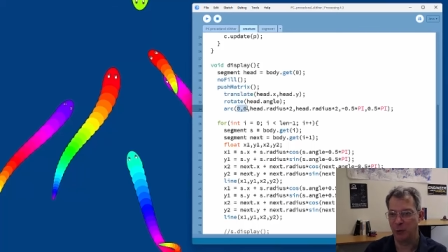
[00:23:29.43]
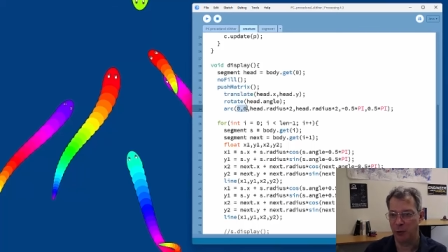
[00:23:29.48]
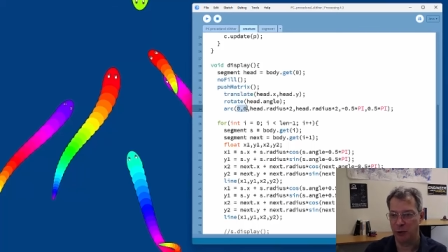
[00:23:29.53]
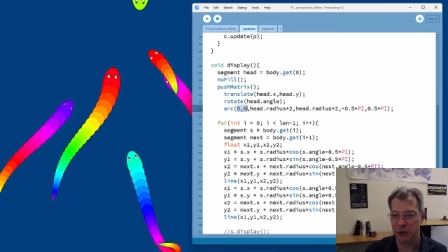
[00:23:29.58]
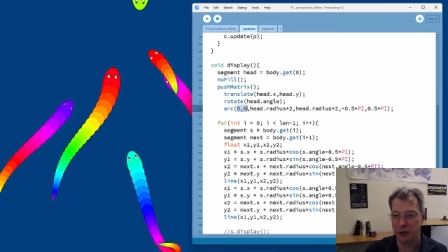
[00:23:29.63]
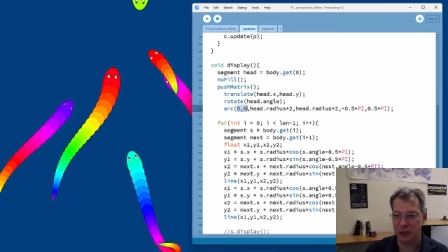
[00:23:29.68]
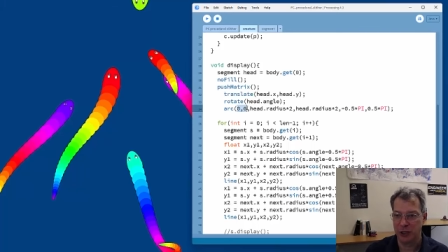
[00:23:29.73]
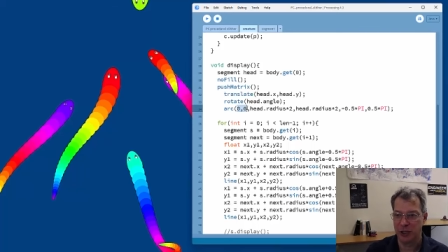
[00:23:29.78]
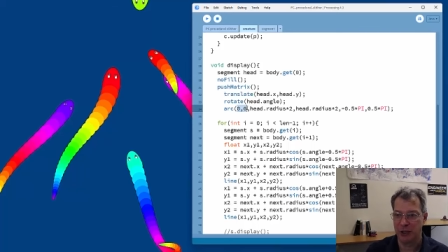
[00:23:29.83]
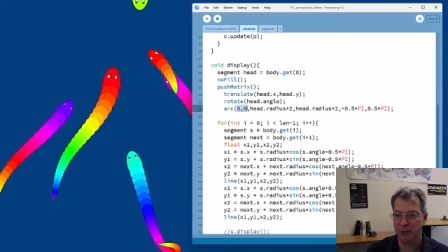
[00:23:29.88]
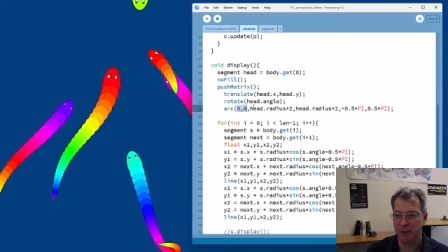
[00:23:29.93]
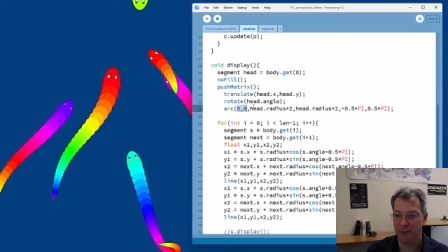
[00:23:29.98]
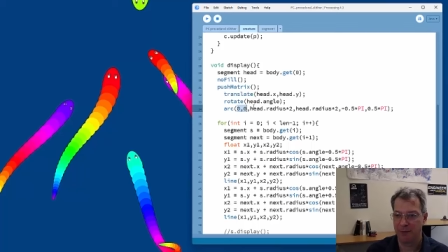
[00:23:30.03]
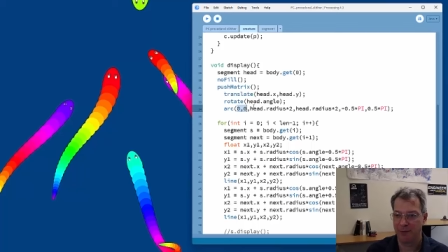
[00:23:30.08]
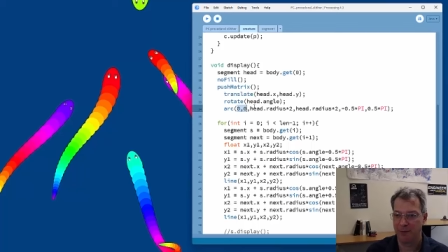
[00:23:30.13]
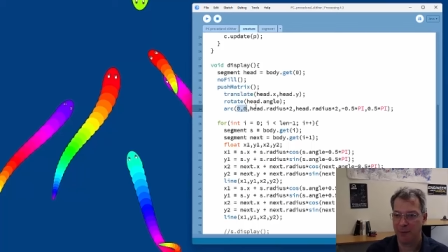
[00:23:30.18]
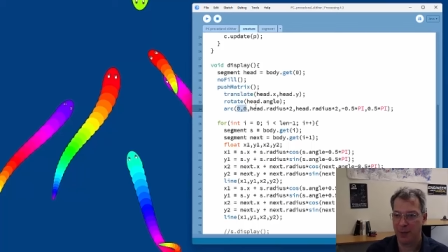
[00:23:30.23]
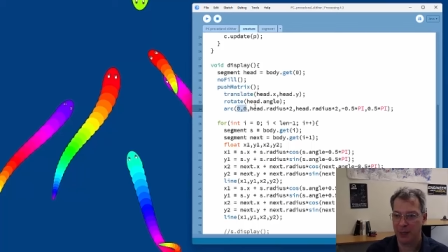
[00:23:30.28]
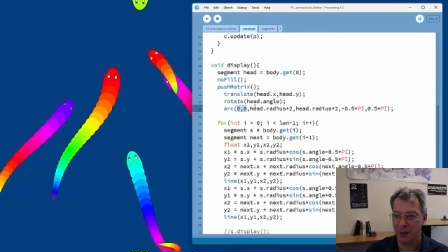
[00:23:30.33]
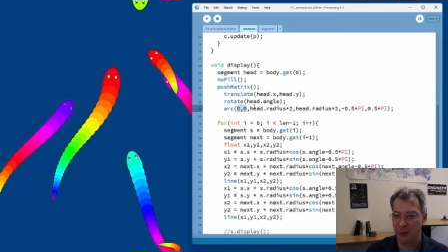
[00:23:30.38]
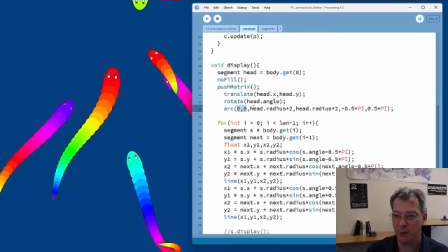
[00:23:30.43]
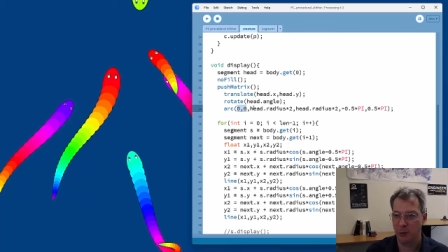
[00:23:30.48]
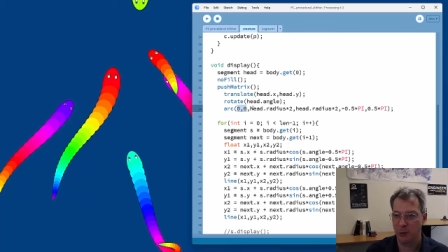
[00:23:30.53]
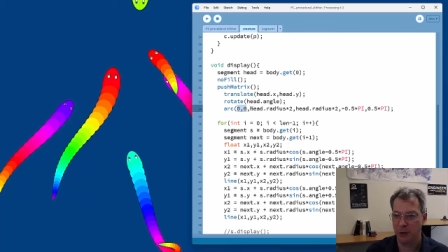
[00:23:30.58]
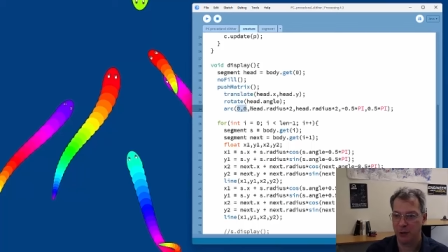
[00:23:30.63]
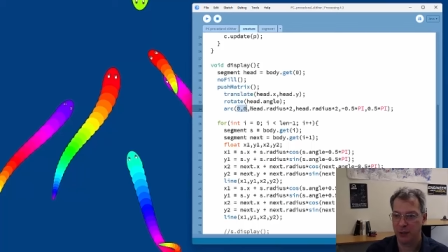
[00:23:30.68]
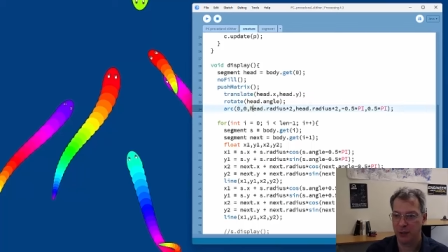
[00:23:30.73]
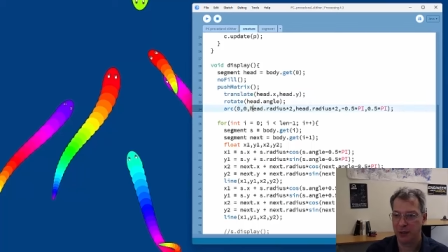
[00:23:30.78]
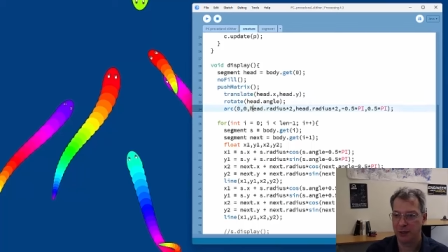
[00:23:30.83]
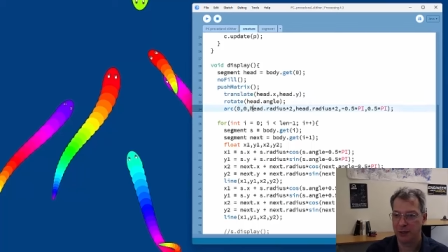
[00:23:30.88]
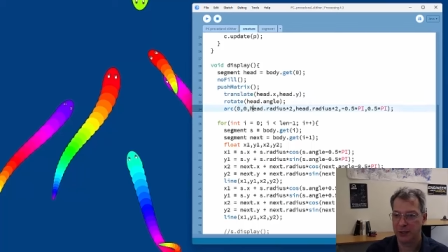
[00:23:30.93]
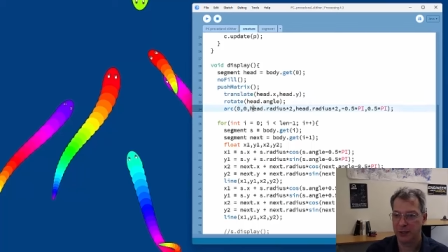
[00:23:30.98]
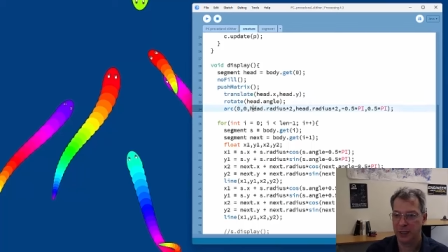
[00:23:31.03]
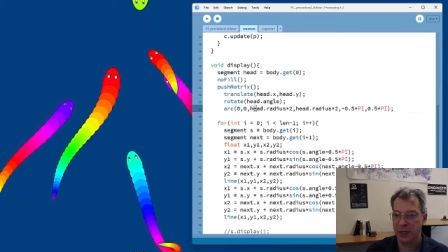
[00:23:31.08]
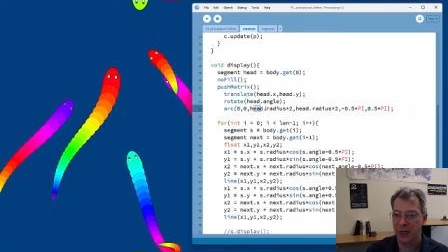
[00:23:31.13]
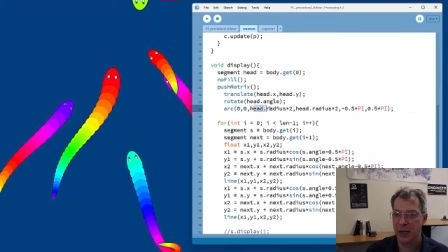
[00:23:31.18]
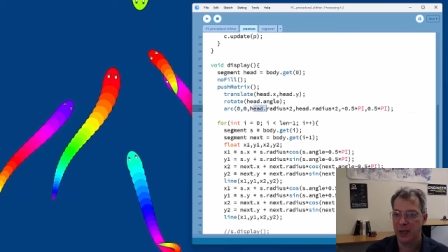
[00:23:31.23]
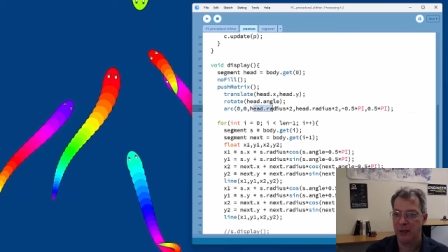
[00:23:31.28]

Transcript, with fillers: origin of my coordinates.